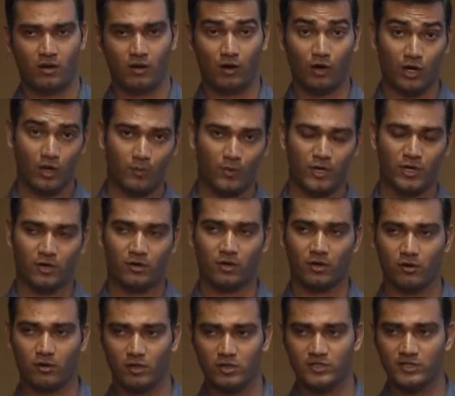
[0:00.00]
or a
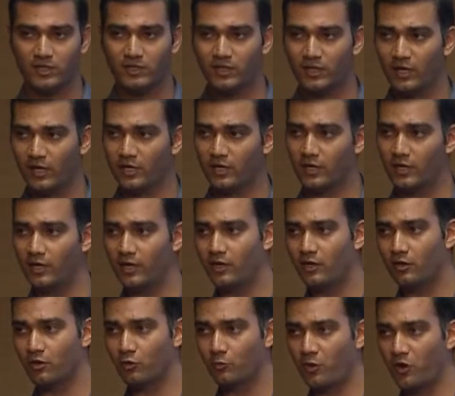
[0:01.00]
particular cost center and create
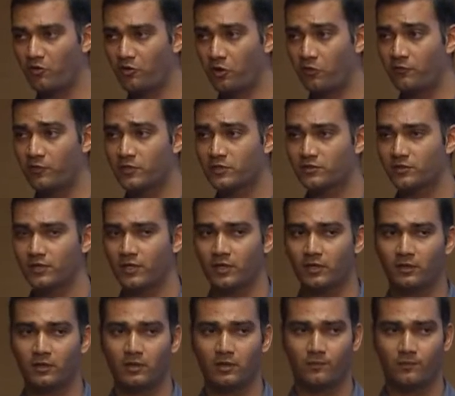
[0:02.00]
a group out of it, so that